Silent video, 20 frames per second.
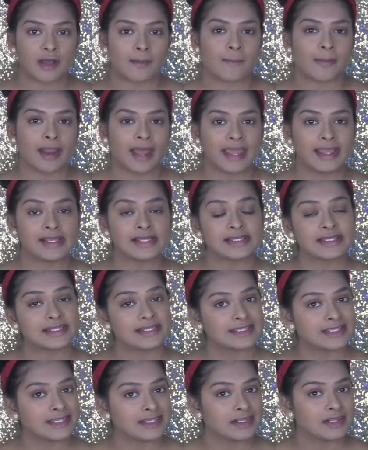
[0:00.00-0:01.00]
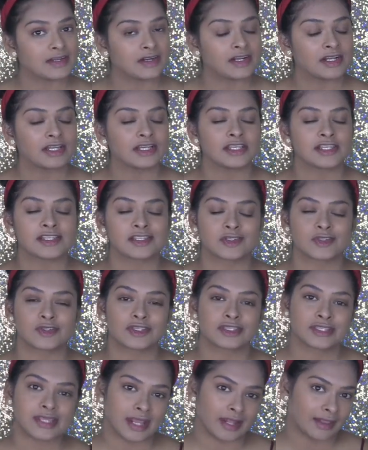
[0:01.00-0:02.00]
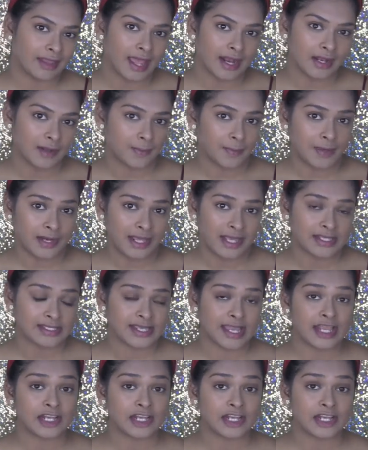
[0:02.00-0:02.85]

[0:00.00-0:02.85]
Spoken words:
applying concealer is to set that in place,